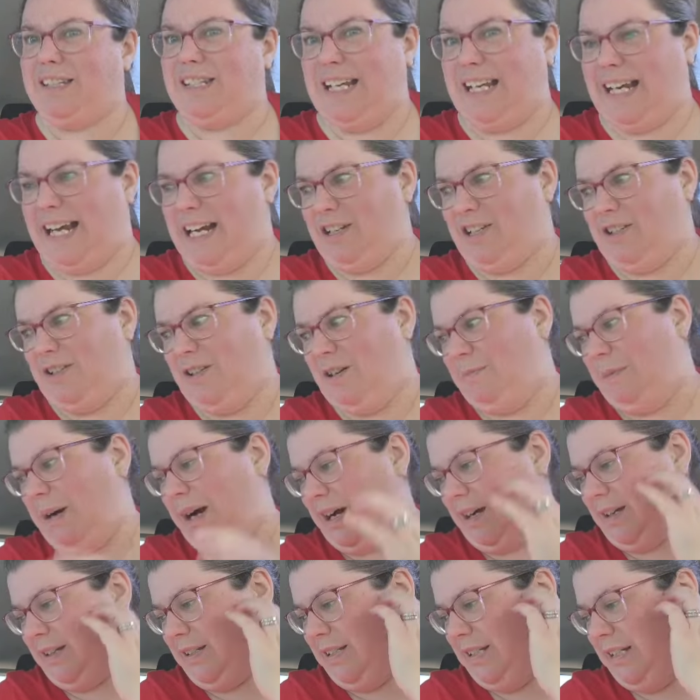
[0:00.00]
They had two
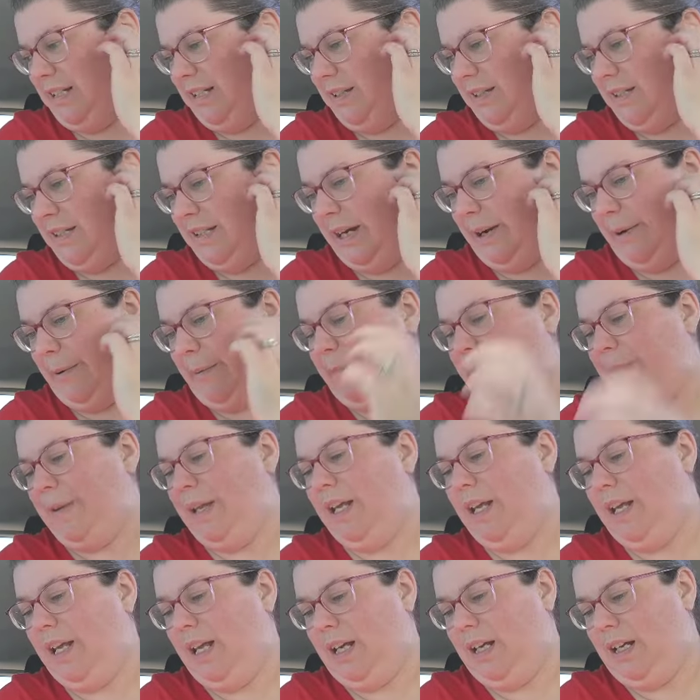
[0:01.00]
boxes. So
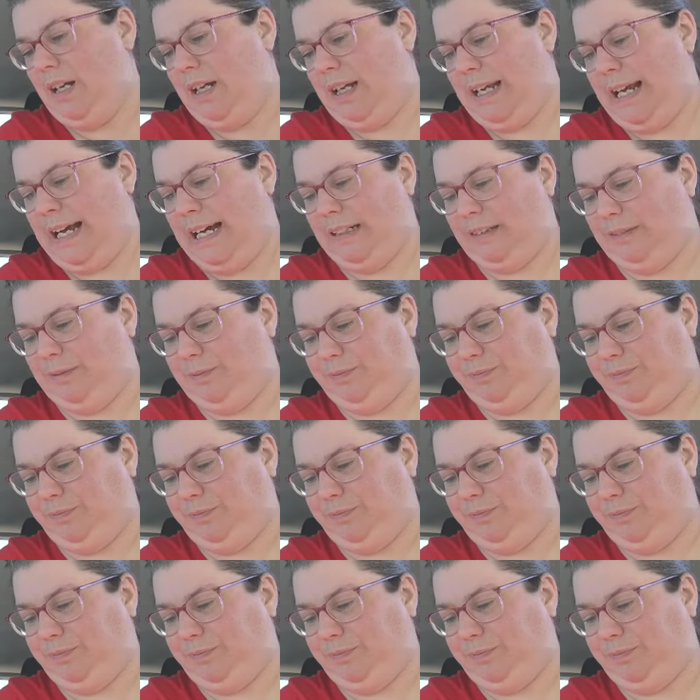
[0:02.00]
yeah.